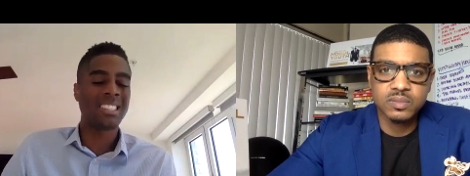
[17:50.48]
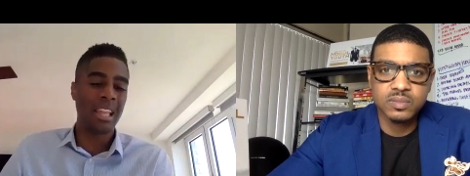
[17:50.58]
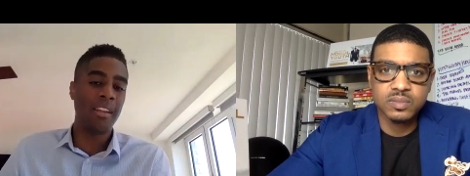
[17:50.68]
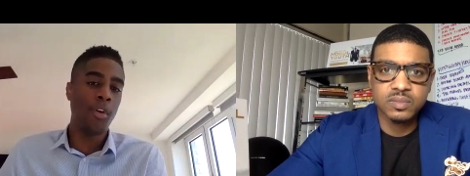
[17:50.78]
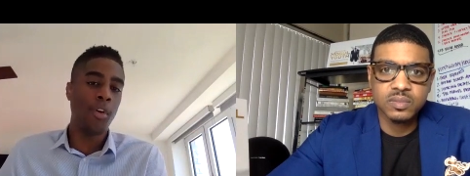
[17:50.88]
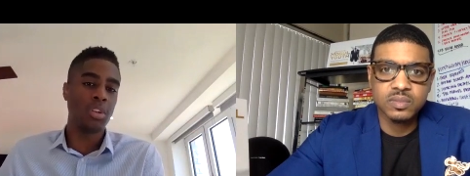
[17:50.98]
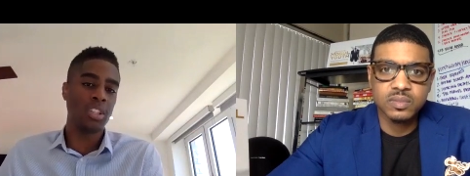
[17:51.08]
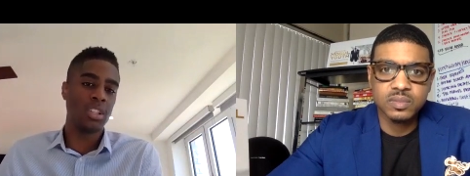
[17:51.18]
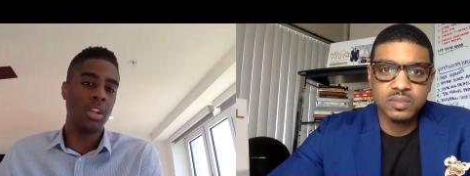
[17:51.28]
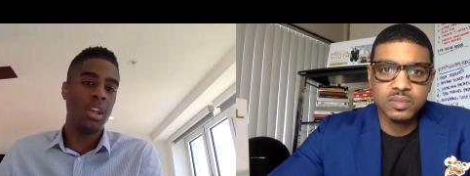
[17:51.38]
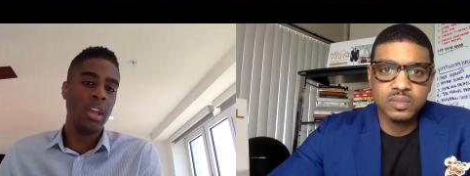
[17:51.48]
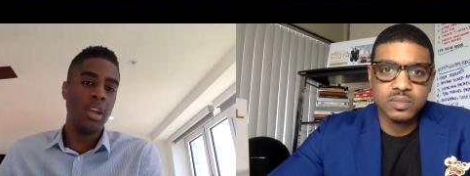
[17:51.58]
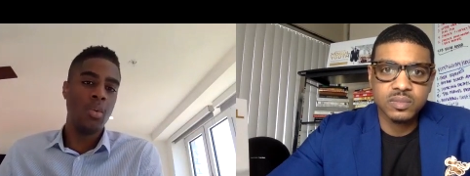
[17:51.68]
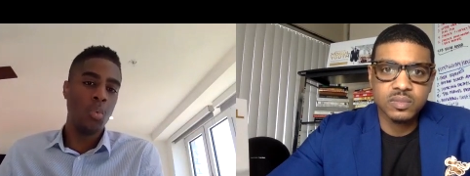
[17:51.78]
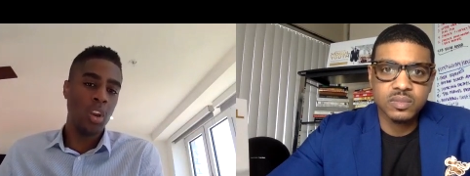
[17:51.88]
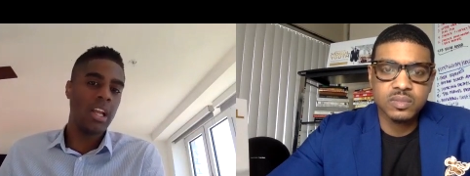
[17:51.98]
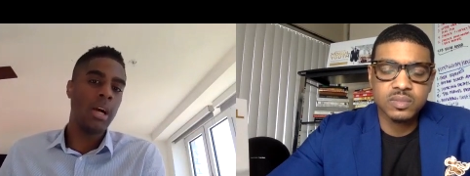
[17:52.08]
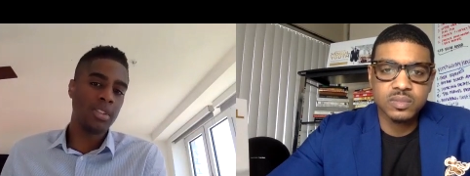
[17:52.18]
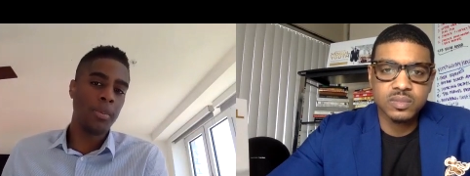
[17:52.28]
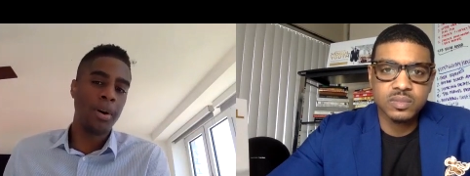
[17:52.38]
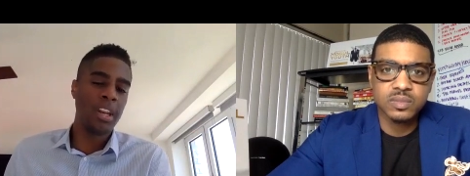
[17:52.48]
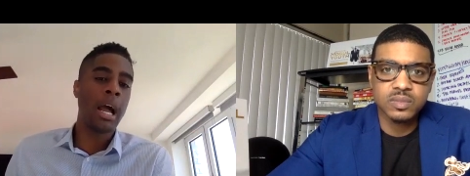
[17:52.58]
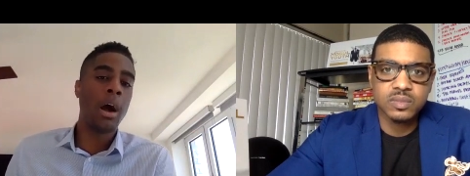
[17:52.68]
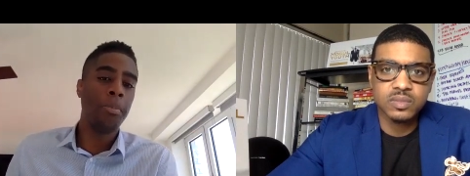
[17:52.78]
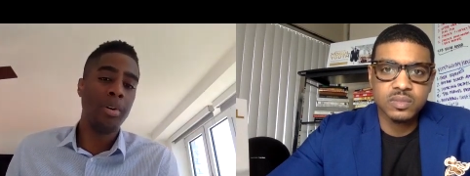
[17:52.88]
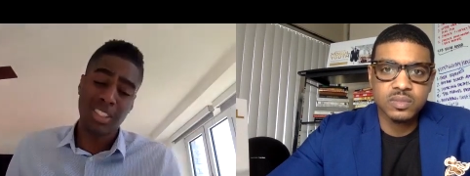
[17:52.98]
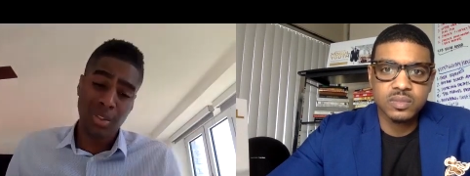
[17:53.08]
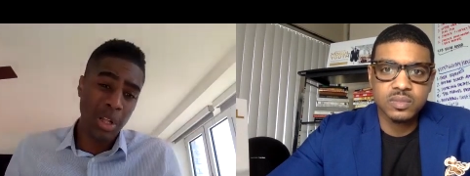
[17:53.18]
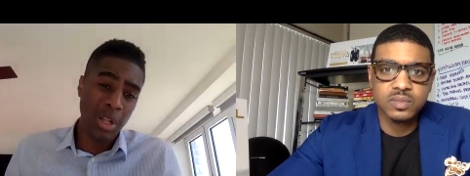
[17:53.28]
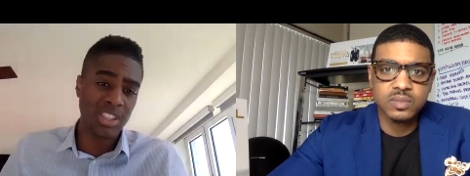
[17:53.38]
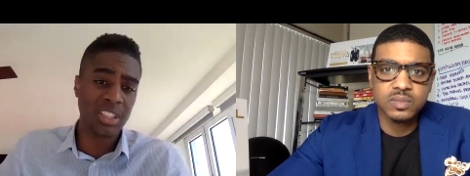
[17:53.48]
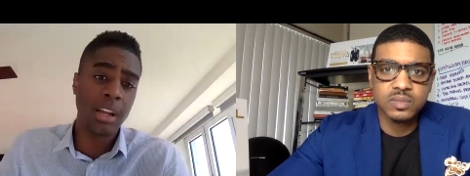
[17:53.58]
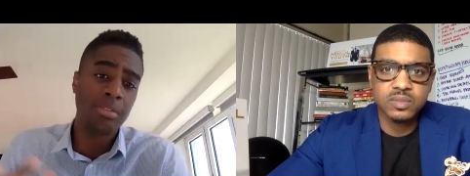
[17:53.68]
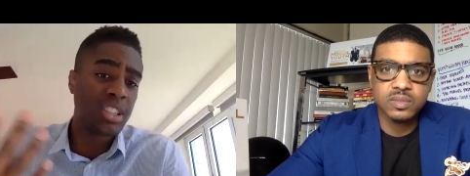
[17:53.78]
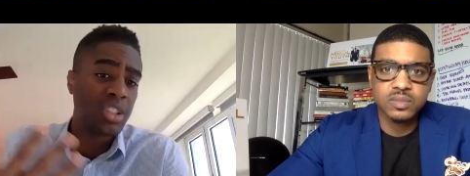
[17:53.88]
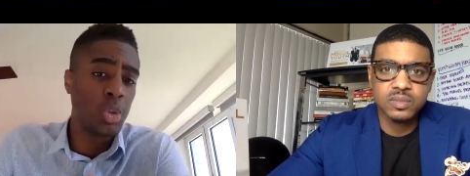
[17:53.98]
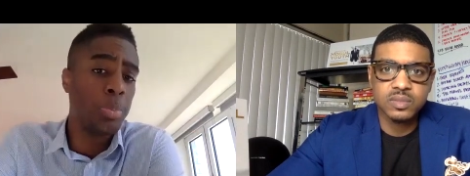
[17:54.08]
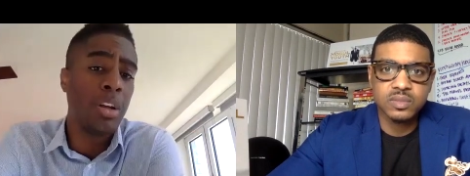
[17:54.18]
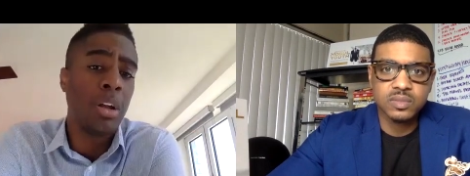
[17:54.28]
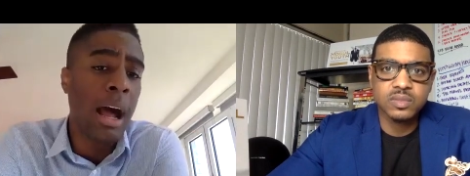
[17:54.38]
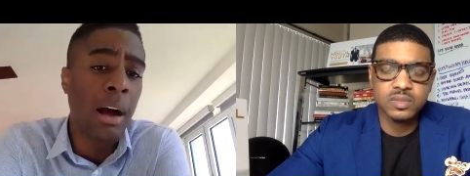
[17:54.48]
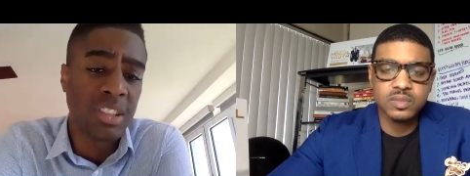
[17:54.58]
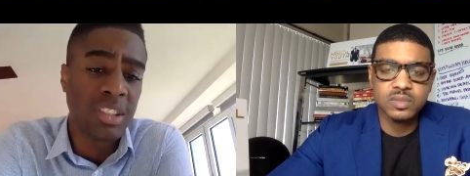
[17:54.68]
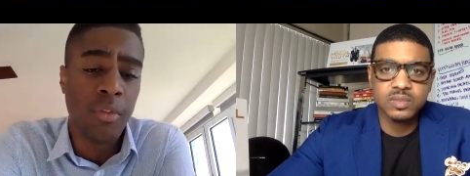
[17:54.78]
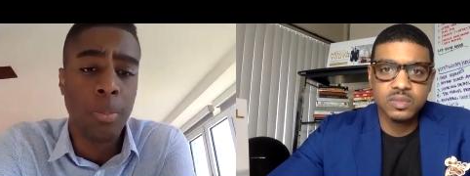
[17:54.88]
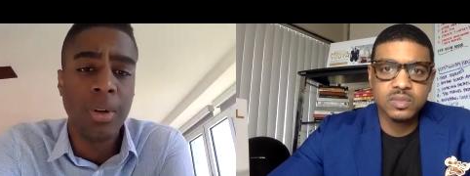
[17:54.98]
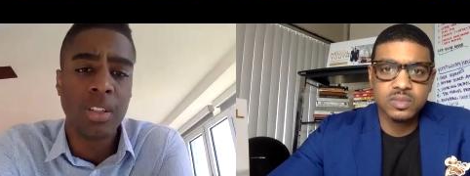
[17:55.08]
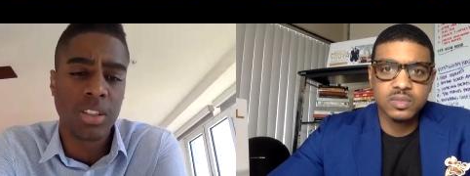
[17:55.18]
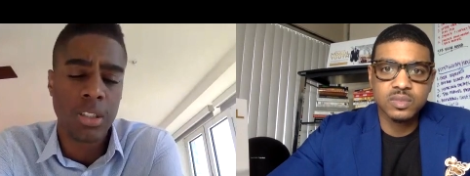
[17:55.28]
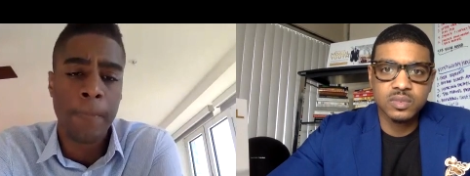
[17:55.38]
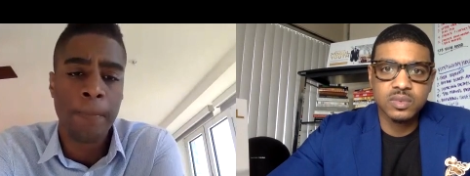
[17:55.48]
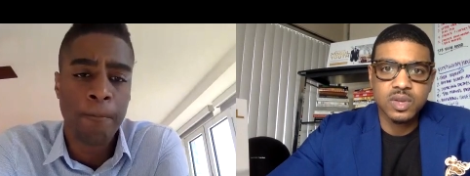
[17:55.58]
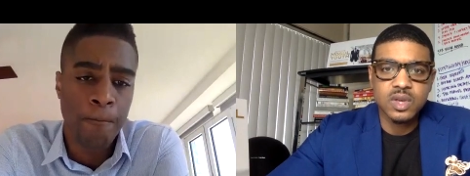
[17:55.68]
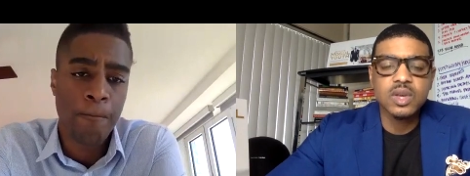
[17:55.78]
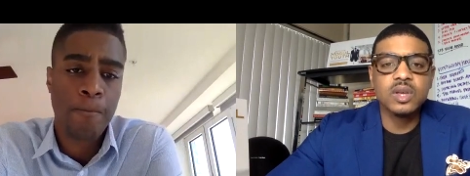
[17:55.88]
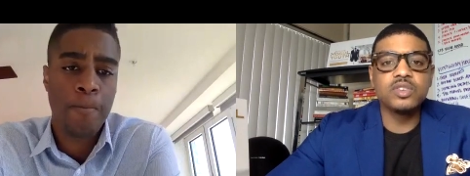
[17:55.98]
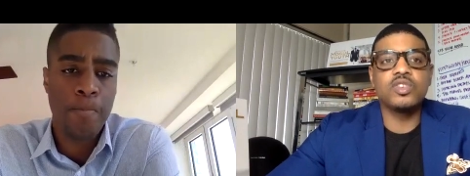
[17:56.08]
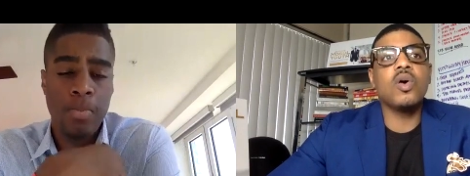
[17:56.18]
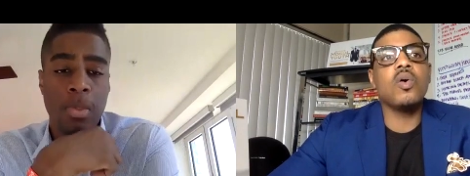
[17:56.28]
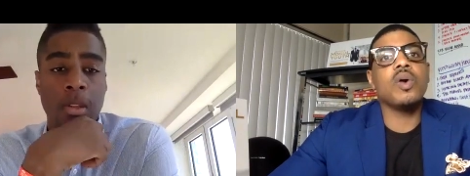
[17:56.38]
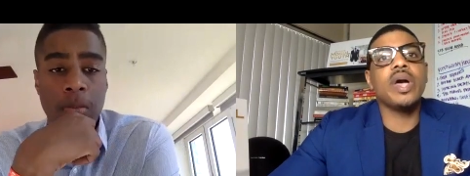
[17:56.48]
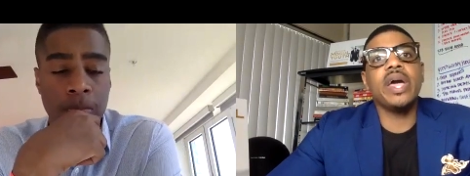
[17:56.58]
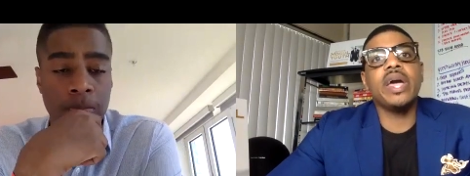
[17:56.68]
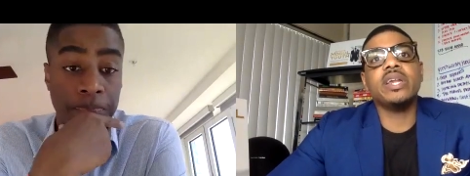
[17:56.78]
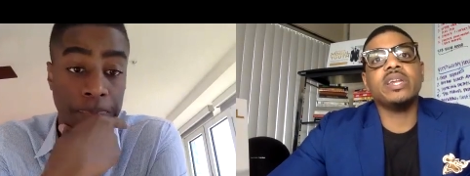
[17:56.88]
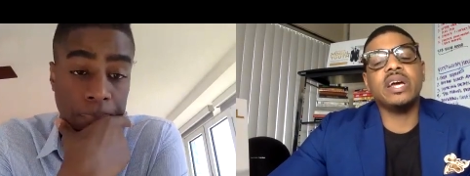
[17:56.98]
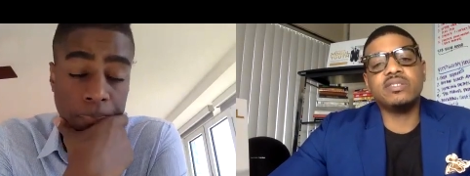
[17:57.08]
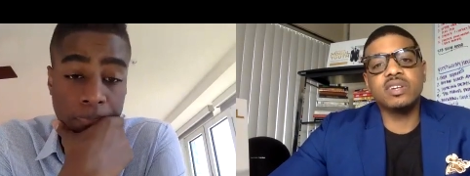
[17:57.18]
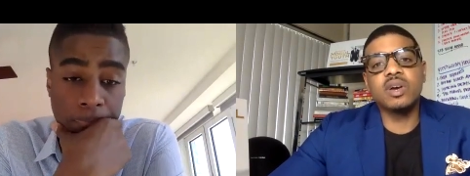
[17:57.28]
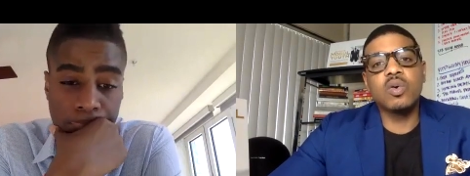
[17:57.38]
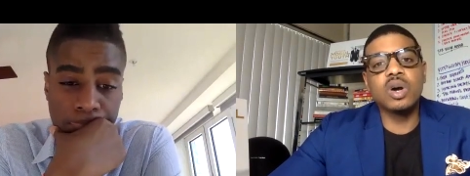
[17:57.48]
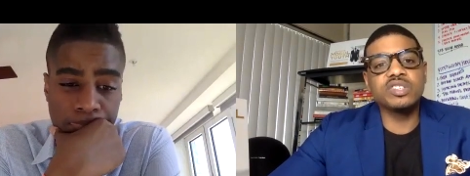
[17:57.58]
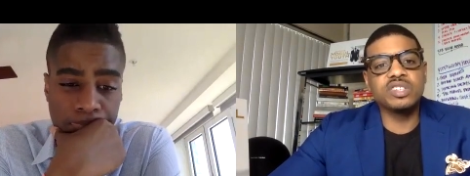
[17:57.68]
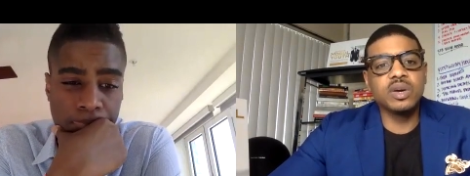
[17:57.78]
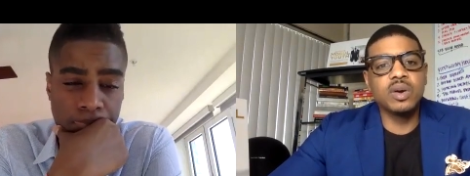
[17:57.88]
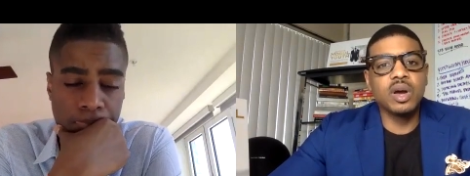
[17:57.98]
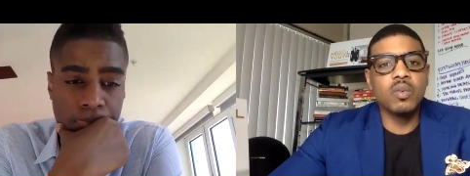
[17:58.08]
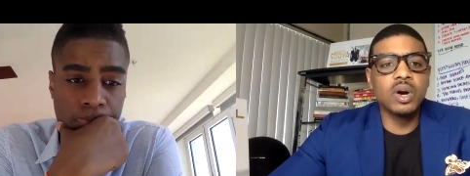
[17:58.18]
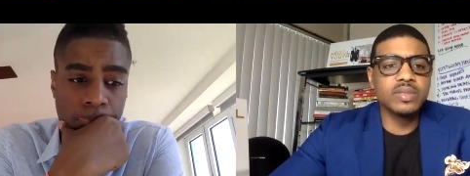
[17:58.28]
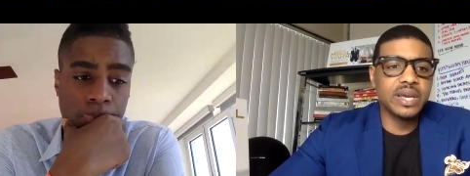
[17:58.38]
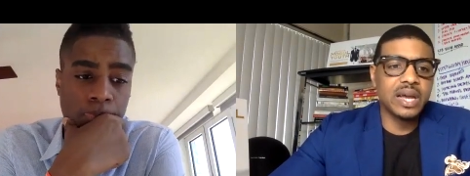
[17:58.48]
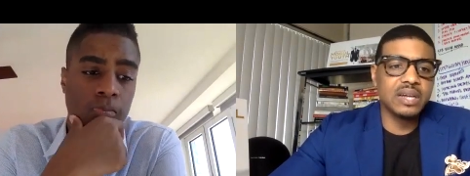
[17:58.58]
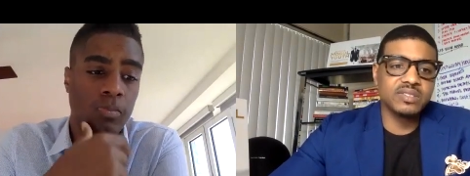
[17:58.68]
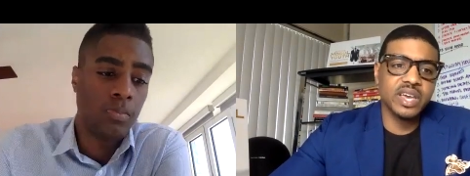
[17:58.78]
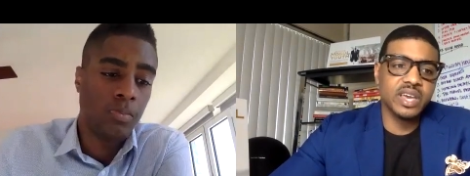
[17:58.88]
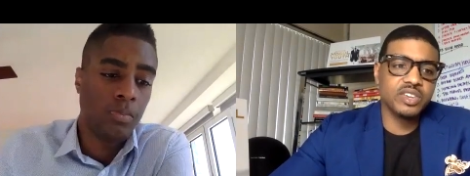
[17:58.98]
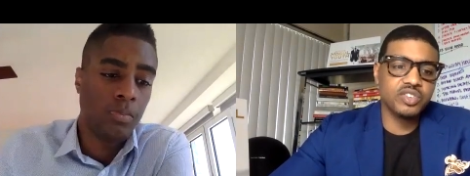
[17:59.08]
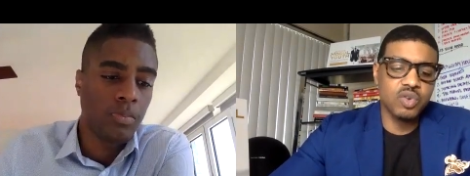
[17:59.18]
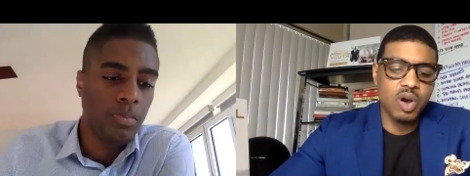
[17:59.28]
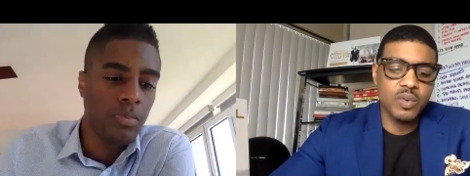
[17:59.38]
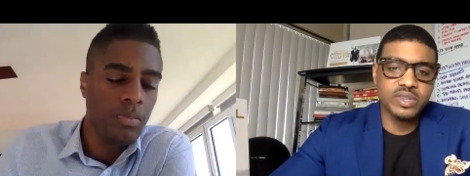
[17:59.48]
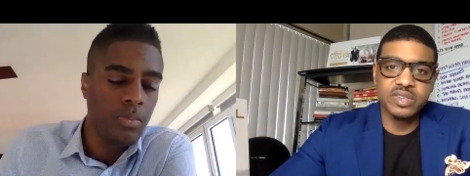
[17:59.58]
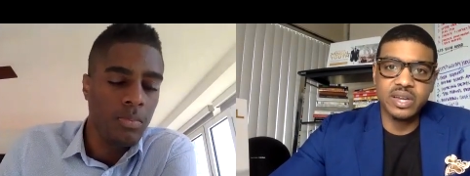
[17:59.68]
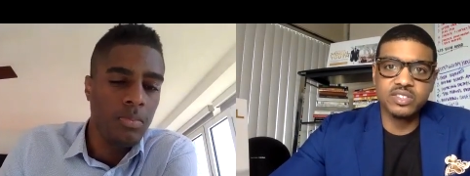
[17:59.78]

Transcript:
Speaker 1: stay focused when it comes to putting out books, as well as yourself, since you put out several books?
Speaker 2: So, and that's a good question. And one thing I'll say is you always got to